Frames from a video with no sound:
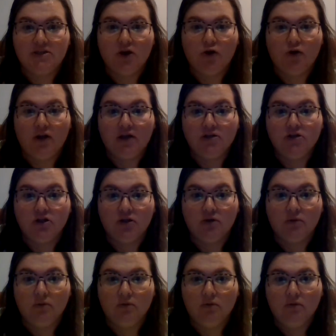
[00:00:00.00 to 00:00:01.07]
turn
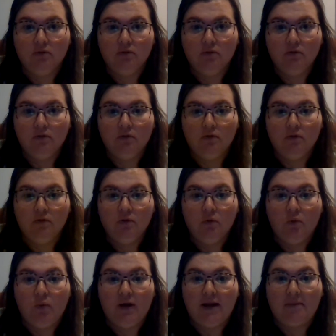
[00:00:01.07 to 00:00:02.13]
into
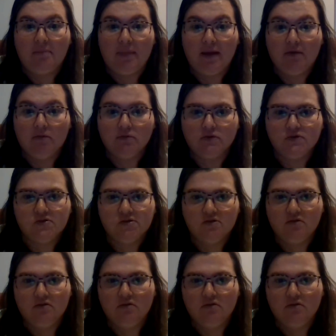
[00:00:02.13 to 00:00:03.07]
when it melts?